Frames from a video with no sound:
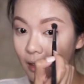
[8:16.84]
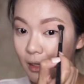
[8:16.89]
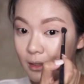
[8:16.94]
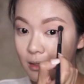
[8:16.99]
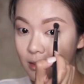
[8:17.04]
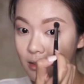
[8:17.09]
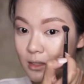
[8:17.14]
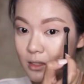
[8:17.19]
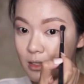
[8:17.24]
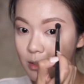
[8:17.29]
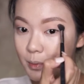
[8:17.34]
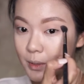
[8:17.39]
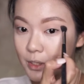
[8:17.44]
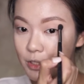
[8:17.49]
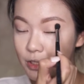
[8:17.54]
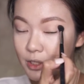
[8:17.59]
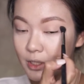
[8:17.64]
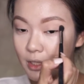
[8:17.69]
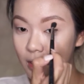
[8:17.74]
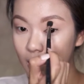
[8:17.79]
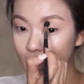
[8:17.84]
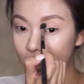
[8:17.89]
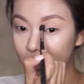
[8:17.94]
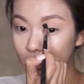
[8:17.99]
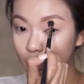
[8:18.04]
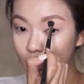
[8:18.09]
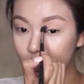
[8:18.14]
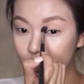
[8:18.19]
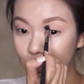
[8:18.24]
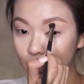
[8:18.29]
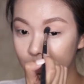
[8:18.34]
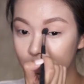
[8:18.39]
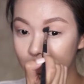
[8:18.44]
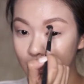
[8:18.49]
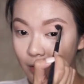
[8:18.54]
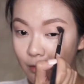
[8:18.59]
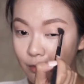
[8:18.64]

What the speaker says: And this is especially good